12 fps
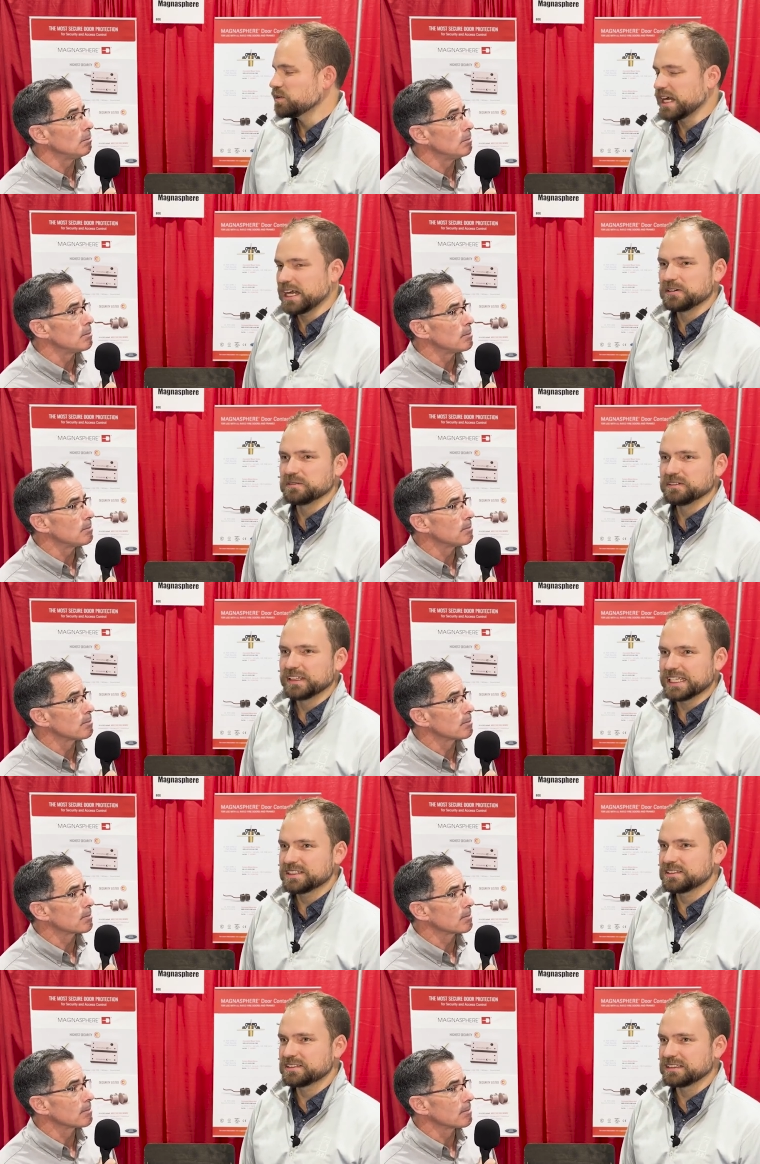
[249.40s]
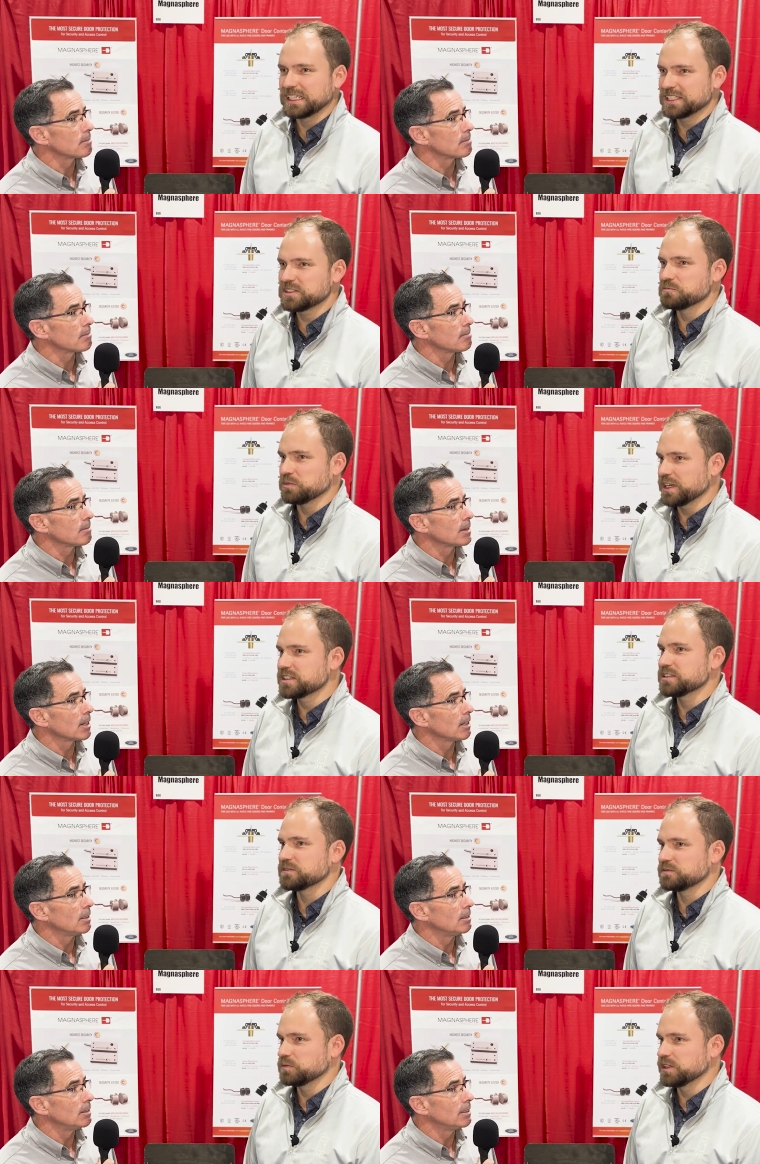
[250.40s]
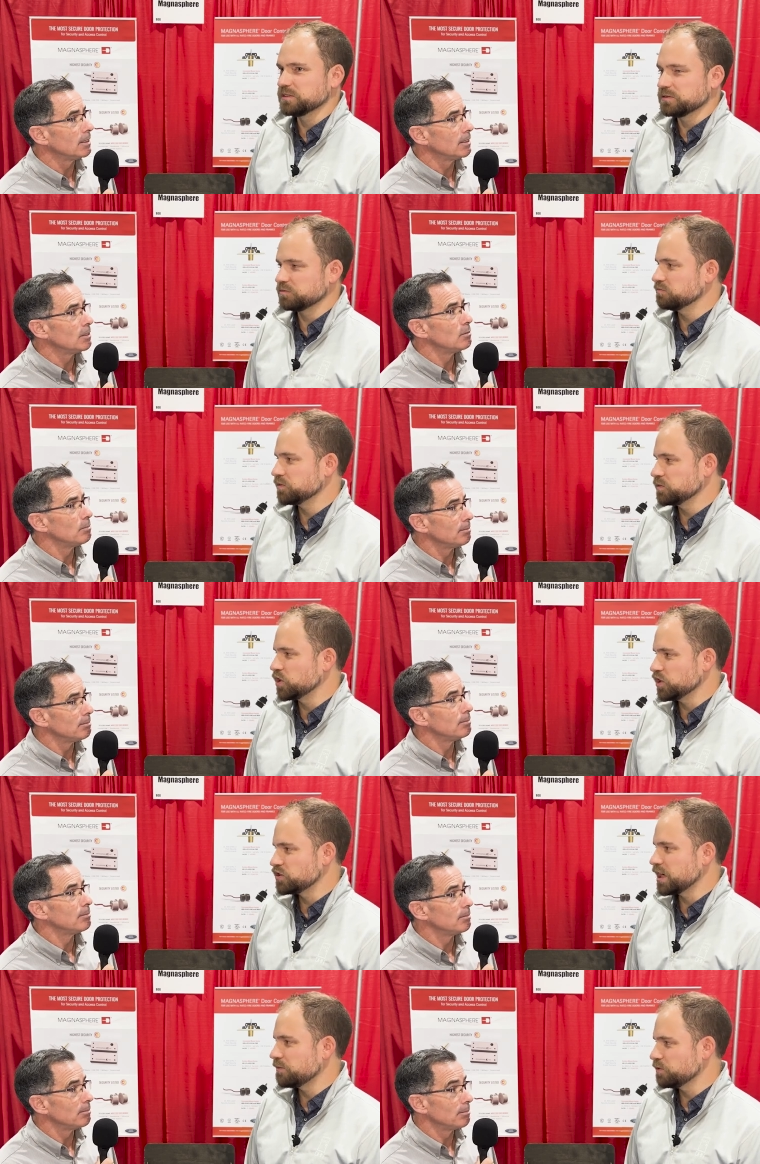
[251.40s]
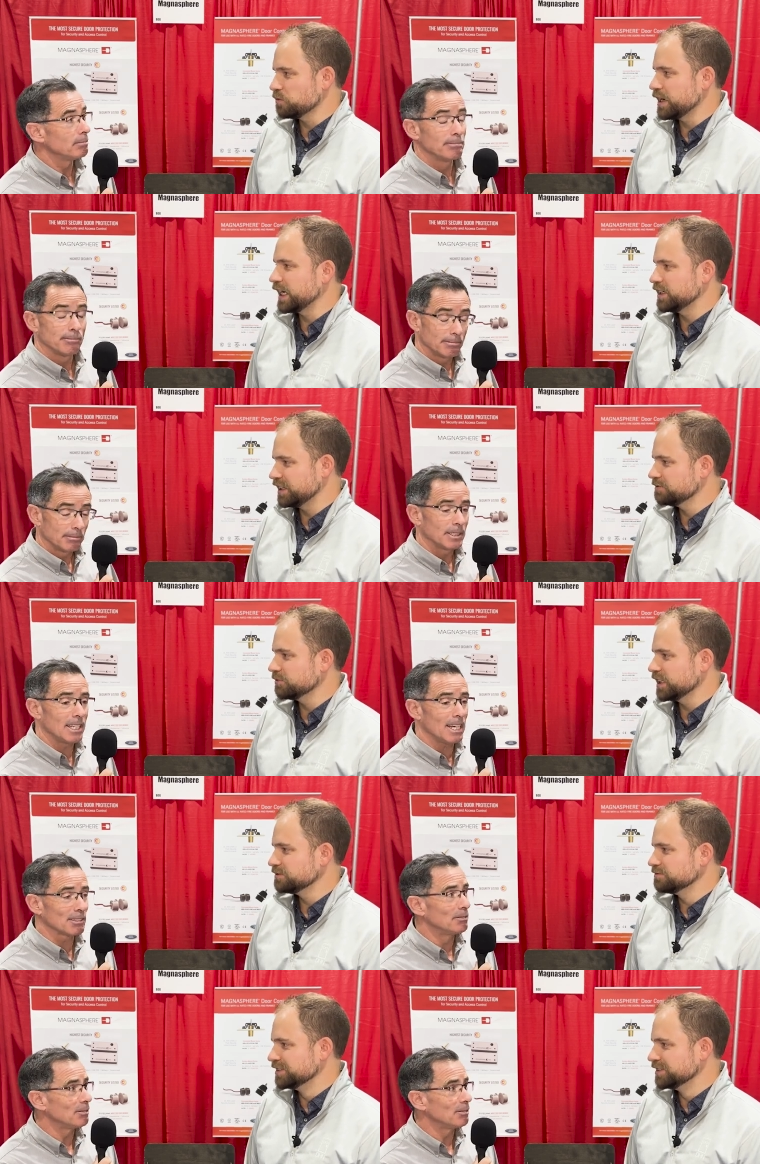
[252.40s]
Speaker 1: Wow, that's that's impressive. What, good job for Randy. Yeah.